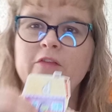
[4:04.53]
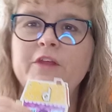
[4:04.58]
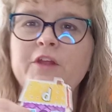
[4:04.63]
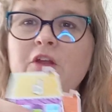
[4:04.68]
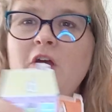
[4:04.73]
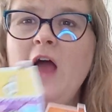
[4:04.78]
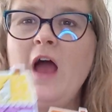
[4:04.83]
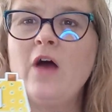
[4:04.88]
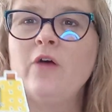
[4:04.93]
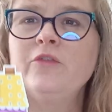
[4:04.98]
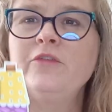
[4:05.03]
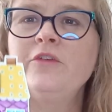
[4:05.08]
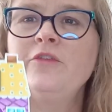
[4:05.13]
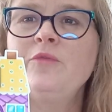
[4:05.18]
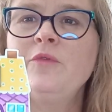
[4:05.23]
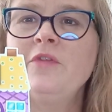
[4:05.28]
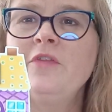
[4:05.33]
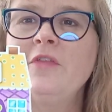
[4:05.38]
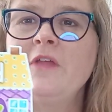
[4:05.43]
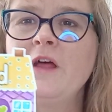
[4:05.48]
little
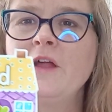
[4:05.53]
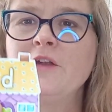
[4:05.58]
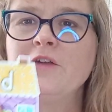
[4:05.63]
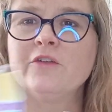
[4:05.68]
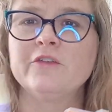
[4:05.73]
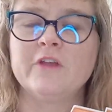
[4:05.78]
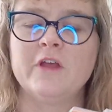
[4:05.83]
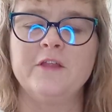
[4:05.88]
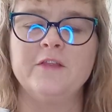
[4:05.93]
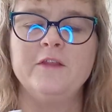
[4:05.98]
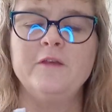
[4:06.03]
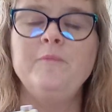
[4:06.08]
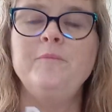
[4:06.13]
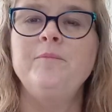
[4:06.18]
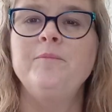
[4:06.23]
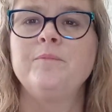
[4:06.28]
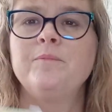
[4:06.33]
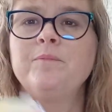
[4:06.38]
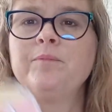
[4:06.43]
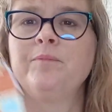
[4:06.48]
houses with letters on
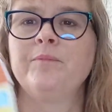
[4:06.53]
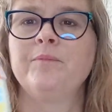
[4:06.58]
them.